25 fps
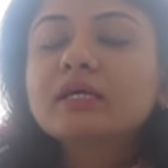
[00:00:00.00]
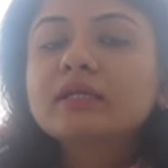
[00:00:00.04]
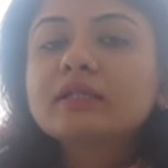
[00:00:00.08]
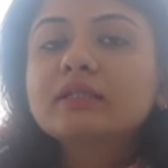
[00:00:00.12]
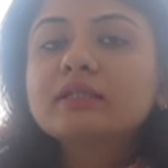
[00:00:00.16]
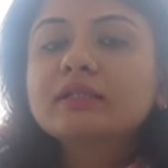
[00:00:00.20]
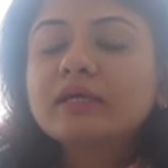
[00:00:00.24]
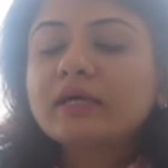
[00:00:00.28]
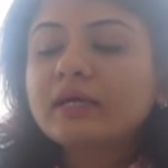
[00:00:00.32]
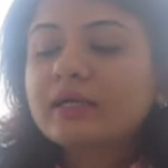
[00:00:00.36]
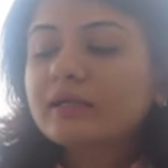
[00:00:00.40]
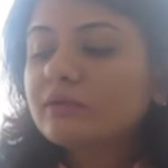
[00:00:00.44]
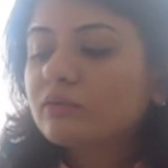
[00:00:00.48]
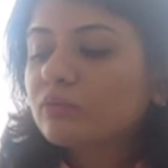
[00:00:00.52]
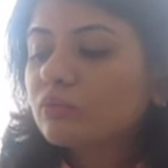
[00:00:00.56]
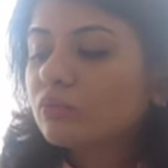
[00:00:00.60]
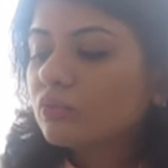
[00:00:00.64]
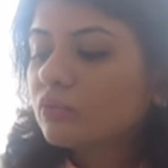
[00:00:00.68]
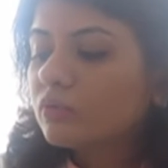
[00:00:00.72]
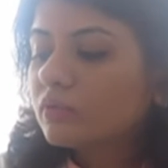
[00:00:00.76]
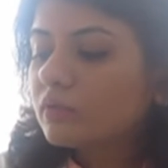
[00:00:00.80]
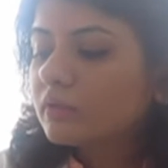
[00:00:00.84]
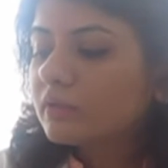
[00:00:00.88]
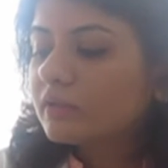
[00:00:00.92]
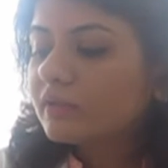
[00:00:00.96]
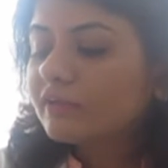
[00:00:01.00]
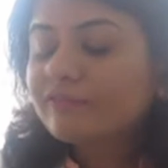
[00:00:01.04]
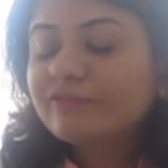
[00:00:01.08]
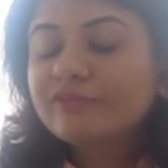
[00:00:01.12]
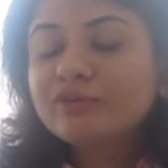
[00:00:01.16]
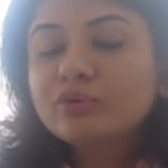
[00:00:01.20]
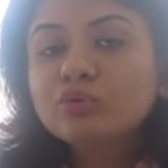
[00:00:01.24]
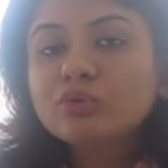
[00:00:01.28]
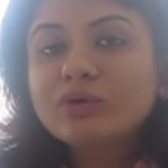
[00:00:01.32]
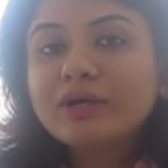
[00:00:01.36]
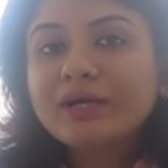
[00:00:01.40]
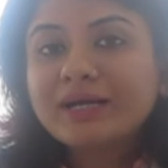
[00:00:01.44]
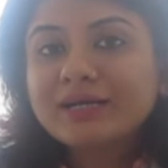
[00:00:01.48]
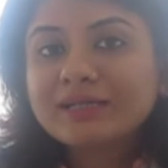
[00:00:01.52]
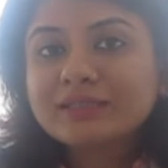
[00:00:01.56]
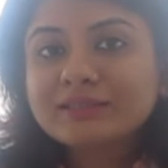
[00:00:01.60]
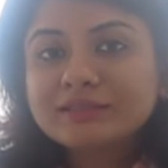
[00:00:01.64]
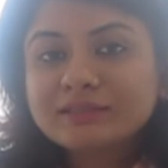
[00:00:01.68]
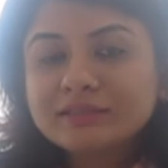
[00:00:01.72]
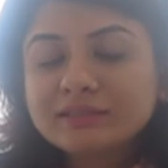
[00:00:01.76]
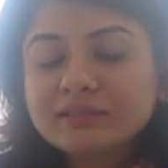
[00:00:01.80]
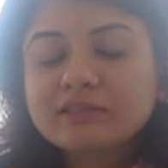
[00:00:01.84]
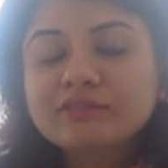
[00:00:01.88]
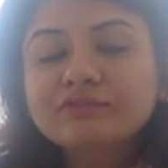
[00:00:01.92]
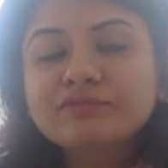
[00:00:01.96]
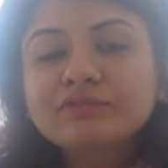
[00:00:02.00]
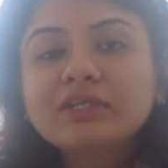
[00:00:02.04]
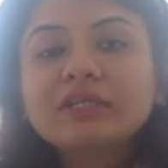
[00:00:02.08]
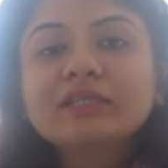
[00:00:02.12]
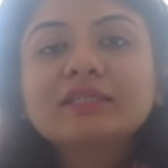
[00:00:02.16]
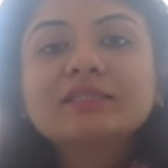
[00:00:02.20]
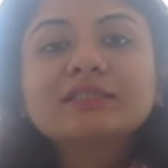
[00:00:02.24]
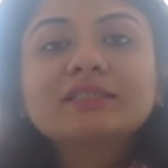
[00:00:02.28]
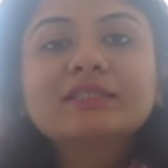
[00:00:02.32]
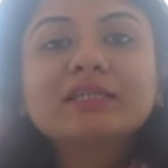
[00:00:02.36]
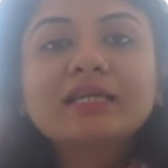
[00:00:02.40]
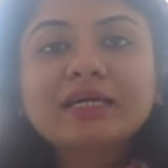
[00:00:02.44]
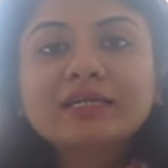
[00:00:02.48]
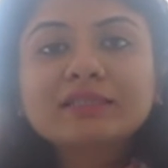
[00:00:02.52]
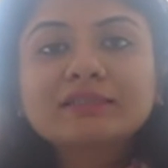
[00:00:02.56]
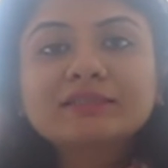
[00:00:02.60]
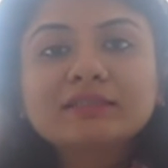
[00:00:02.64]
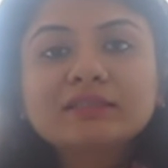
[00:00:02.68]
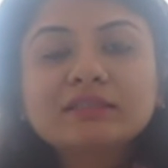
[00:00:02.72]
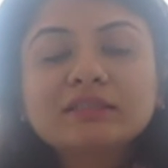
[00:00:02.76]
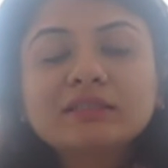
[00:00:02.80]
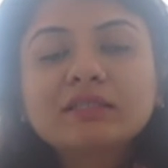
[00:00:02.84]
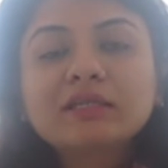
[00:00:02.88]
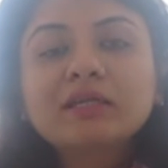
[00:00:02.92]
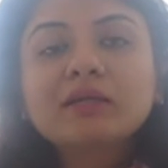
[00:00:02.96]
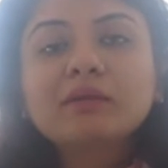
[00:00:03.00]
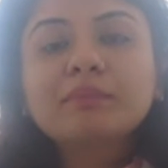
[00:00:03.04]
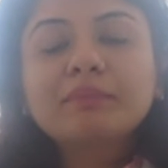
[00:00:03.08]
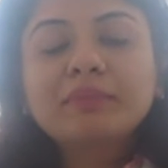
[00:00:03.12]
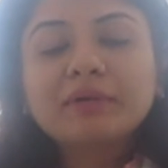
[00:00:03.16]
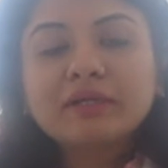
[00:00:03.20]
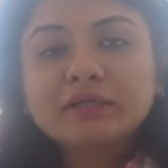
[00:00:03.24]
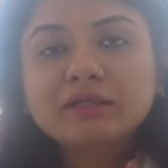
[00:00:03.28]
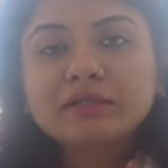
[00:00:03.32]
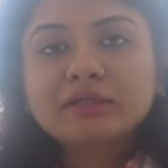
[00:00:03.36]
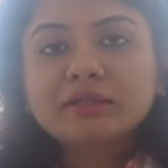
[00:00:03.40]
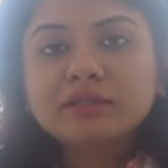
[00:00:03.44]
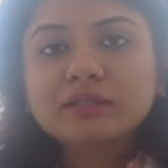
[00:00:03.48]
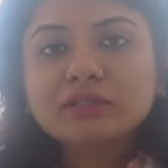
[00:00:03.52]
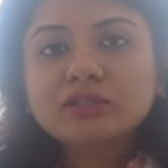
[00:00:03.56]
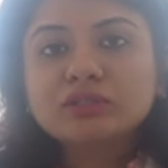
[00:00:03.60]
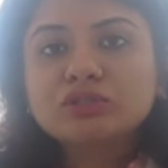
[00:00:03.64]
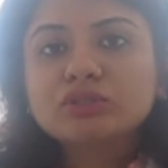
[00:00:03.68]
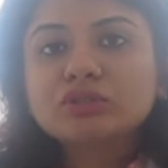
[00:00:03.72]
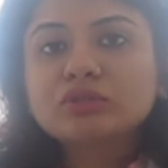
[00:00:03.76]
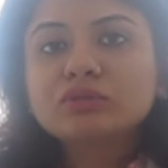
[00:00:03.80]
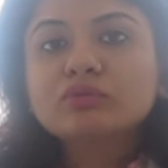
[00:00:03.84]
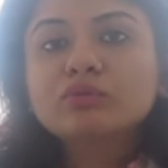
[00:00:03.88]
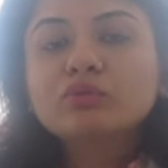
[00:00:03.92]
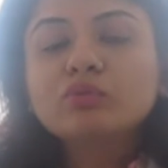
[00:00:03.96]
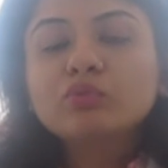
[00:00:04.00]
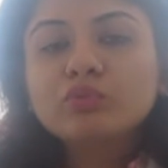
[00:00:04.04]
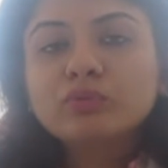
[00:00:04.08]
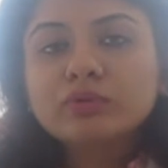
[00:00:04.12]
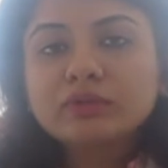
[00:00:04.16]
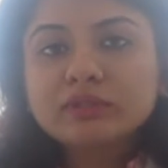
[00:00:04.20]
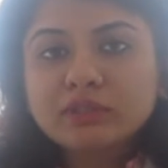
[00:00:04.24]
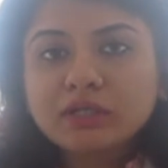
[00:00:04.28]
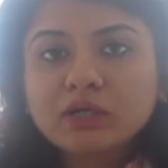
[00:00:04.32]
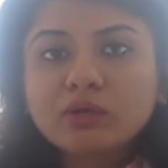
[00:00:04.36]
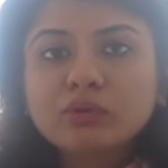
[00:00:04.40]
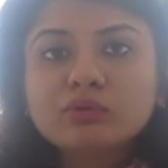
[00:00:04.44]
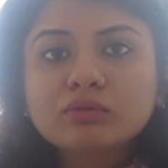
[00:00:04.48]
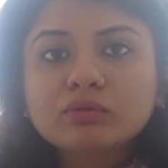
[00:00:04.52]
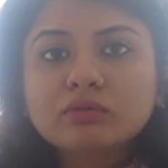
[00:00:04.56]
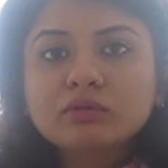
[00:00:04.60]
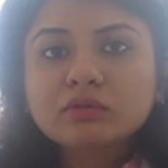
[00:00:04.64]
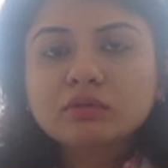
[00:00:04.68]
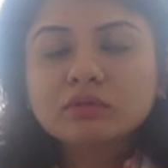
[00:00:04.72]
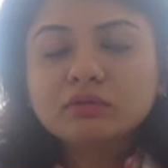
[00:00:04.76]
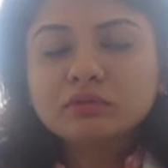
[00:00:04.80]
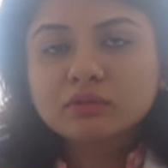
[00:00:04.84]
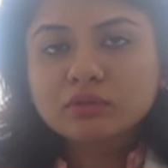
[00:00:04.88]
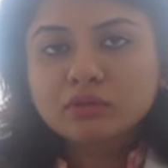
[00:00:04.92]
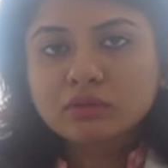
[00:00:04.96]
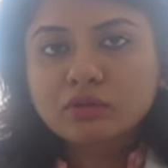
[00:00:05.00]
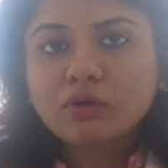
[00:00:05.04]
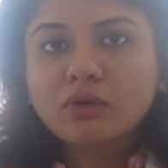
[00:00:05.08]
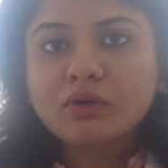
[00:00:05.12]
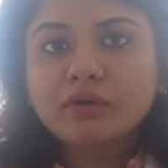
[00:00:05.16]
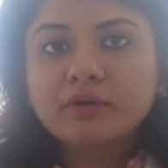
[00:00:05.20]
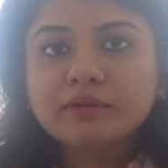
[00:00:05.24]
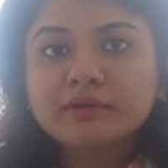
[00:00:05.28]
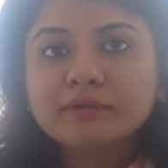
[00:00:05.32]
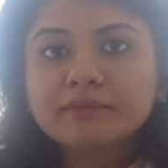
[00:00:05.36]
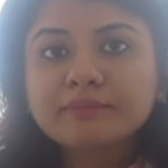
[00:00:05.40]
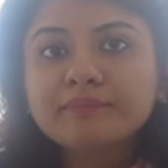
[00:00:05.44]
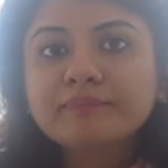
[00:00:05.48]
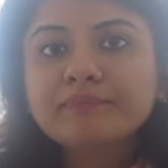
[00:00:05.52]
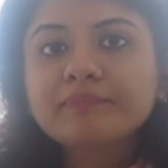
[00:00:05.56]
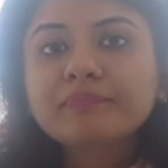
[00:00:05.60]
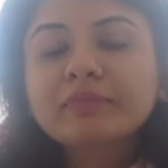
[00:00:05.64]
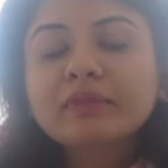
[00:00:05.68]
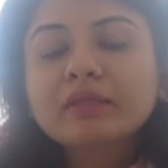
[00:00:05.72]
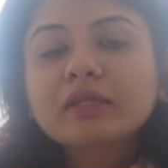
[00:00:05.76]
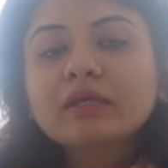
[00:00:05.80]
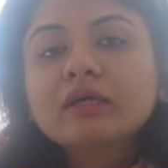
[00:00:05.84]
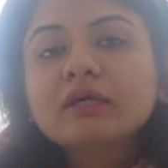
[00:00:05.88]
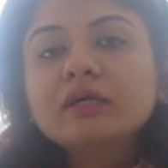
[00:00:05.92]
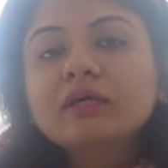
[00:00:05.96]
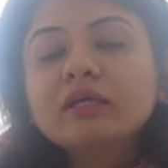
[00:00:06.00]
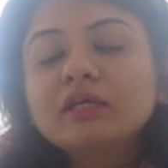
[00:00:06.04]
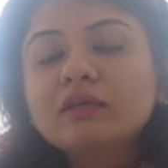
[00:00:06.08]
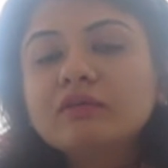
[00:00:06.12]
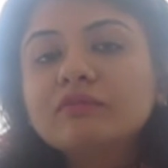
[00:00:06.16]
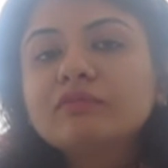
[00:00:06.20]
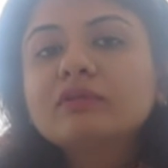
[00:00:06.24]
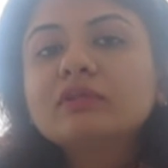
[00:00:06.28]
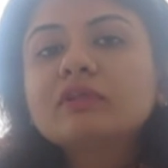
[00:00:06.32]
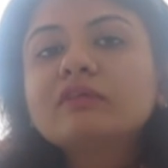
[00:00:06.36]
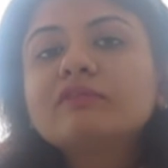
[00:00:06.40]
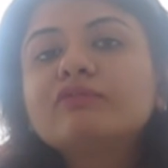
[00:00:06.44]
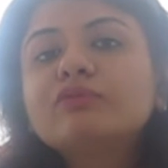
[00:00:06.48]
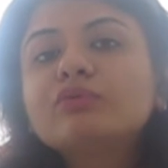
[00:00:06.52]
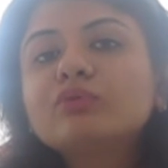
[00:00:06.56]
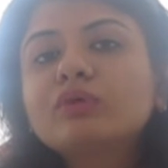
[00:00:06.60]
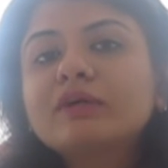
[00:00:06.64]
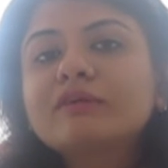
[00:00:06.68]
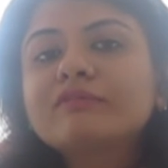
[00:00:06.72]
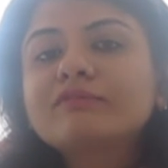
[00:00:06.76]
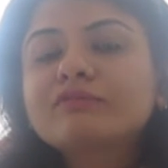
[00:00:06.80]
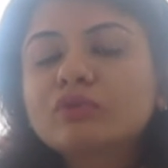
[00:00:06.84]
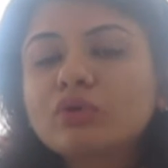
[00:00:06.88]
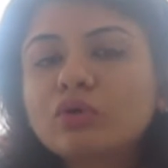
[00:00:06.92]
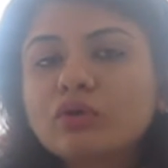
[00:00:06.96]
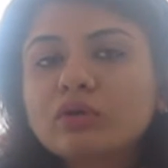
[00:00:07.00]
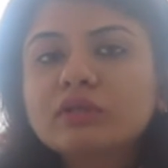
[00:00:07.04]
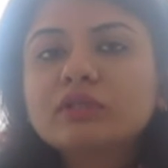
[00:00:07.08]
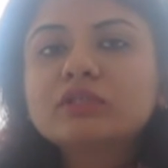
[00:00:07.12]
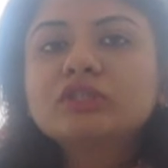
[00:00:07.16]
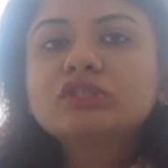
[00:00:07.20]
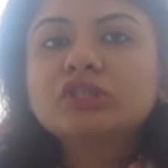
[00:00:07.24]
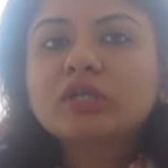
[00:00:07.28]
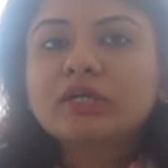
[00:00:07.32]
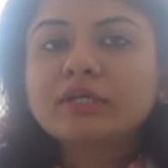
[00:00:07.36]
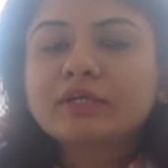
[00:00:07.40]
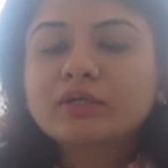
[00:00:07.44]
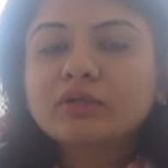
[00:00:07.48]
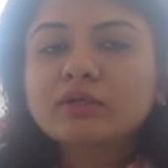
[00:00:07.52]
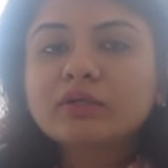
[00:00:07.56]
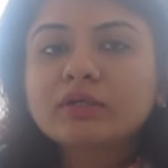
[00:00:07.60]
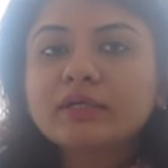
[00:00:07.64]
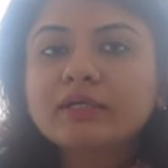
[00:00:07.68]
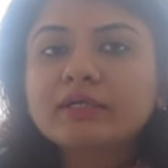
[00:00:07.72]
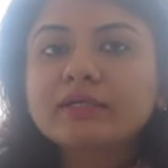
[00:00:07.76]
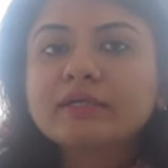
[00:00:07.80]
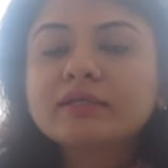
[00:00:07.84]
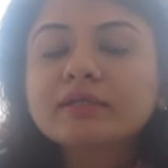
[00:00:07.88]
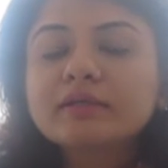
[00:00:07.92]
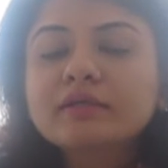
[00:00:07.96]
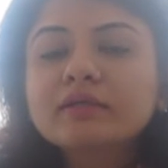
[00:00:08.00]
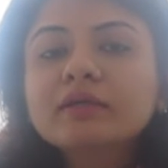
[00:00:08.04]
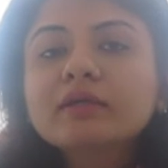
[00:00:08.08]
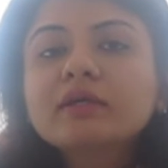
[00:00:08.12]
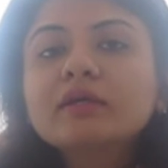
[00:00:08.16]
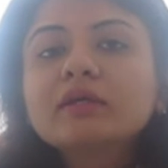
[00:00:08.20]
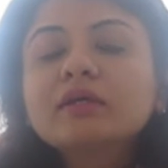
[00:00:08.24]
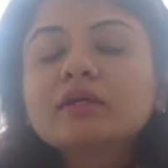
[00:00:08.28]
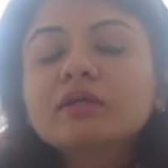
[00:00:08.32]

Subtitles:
that if there is an accidental penetration without the condom, even if you have not ejaculated,